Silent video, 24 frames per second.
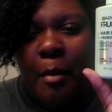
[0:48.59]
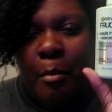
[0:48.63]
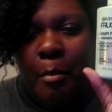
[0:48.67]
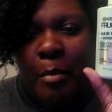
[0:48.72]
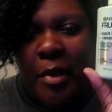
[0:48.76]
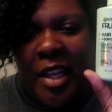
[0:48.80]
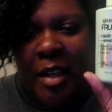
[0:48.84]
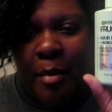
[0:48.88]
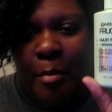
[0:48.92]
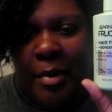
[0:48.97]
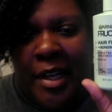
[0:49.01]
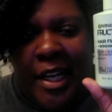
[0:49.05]

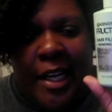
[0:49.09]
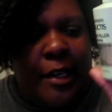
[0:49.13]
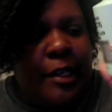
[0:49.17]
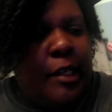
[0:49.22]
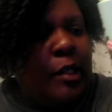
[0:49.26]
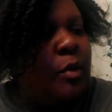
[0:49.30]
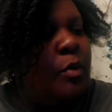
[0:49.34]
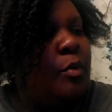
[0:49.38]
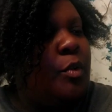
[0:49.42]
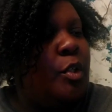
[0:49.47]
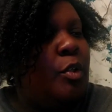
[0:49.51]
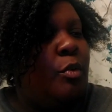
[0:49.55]
Big
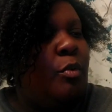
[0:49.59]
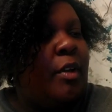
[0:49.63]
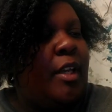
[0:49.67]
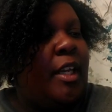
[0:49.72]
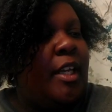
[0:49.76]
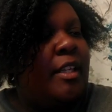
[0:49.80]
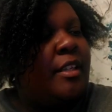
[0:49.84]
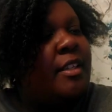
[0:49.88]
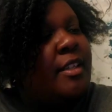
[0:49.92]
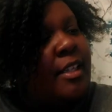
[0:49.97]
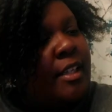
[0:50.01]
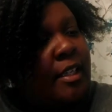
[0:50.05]
bottle, you
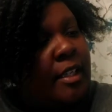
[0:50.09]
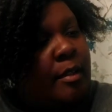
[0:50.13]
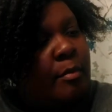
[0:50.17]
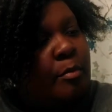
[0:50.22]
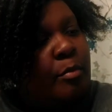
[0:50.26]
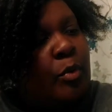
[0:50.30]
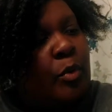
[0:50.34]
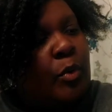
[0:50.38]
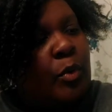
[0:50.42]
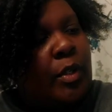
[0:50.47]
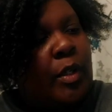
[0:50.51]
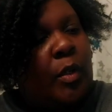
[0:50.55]
get
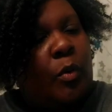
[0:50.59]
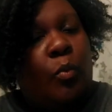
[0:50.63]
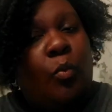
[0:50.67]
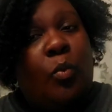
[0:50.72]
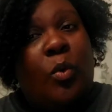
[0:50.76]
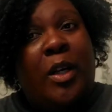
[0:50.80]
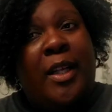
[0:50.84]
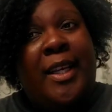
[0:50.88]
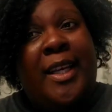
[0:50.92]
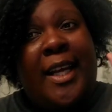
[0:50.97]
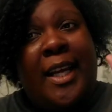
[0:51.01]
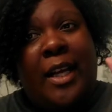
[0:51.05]

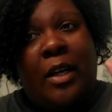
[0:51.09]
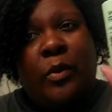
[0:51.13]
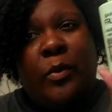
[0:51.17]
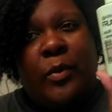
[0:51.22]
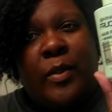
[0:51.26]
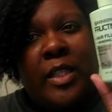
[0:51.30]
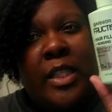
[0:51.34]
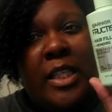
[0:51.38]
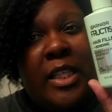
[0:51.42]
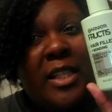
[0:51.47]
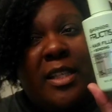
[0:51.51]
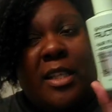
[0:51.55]
10.1
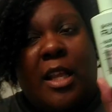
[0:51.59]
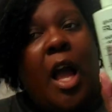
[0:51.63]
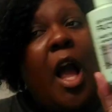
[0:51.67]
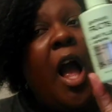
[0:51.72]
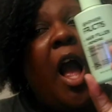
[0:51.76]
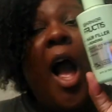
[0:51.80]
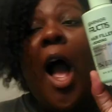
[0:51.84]
ounces.